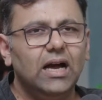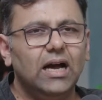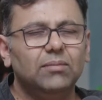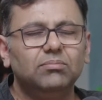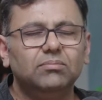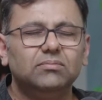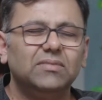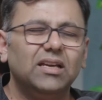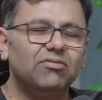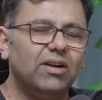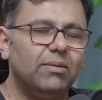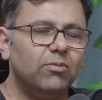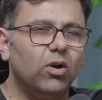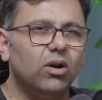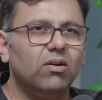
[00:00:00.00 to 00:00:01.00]
uh, if
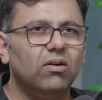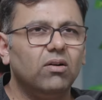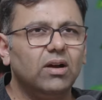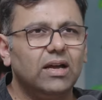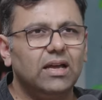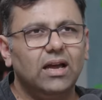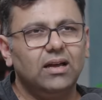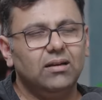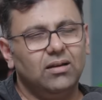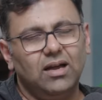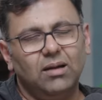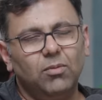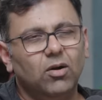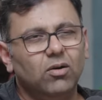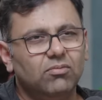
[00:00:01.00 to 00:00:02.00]
I'm not wrong, I, I
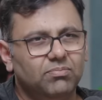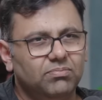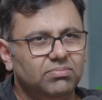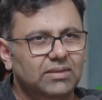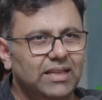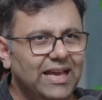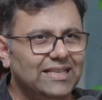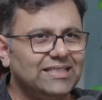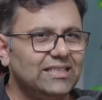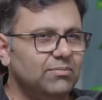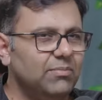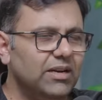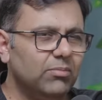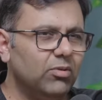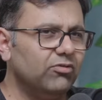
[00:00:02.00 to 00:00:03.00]
about they
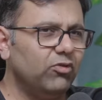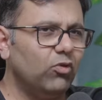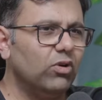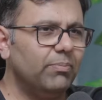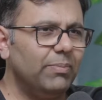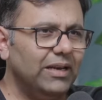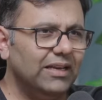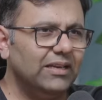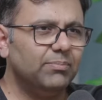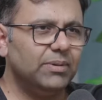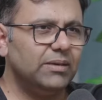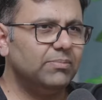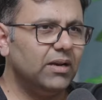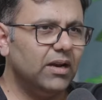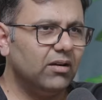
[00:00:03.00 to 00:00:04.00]
estimate about four billion
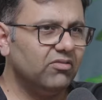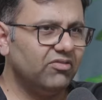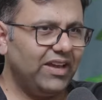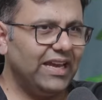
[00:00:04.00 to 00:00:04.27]
people out of